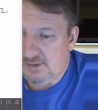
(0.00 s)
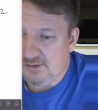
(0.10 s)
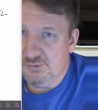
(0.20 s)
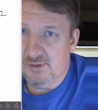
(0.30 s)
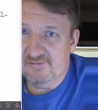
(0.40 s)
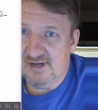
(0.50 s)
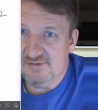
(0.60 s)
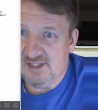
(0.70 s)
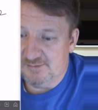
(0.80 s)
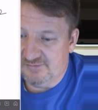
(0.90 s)
25
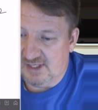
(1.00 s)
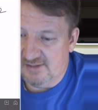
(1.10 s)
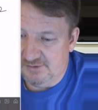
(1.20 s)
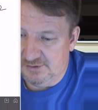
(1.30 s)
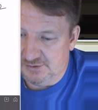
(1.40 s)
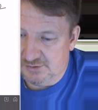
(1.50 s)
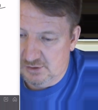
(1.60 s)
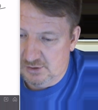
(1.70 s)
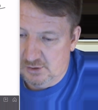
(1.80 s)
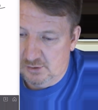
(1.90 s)
times 5 is
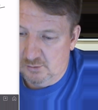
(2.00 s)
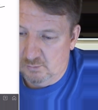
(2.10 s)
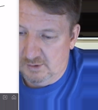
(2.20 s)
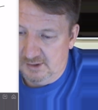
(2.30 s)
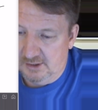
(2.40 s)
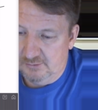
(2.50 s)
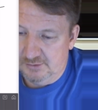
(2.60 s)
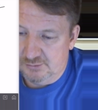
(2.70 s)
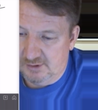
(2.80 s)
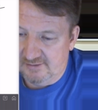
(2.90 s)

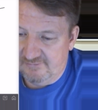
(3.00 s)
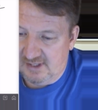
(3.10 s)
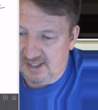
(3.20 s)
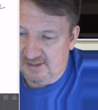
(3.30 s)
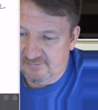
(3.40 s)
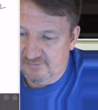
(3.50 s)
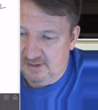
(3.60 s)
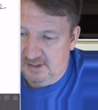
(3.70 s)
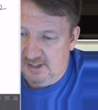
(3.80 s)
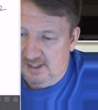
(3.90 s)
125.
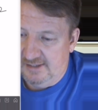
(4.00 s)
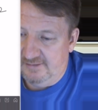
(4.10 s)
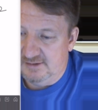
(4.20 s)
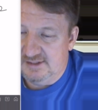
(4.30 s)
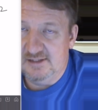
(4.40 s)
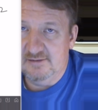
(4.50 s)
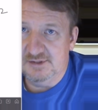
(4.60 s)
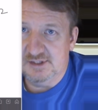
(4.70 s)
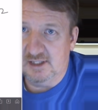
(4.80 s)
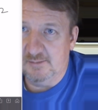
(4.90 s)
And then 10 to the
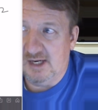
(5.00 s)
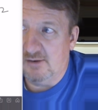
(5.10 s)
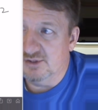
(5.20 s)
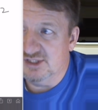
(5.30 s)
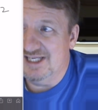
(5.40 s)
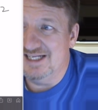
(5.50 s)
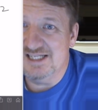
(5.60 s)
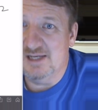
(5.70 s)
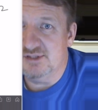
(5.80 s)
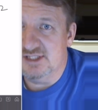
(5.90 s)
second power is 10
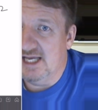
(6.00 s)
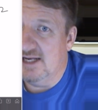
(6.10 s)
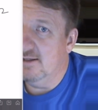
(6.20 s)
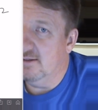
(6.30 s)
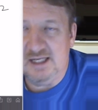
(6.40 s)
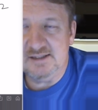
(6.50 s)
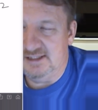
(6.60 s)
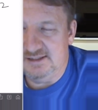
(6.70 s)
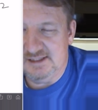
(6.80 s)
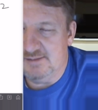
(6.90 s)
times 10, not
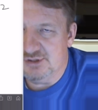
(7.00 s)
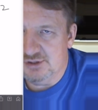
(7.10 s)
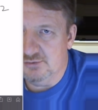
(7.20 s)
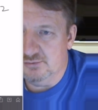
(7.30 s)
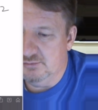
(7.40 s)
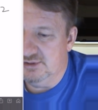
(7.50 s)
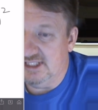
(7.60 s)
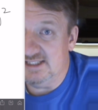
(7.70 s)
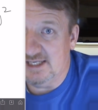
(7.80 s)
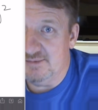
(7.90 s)
10 times 2.
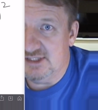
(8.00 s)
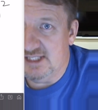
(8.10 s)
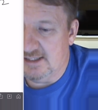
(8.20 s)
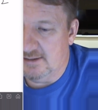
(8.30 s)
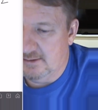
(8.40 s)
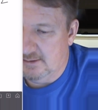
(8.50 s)
10 times 10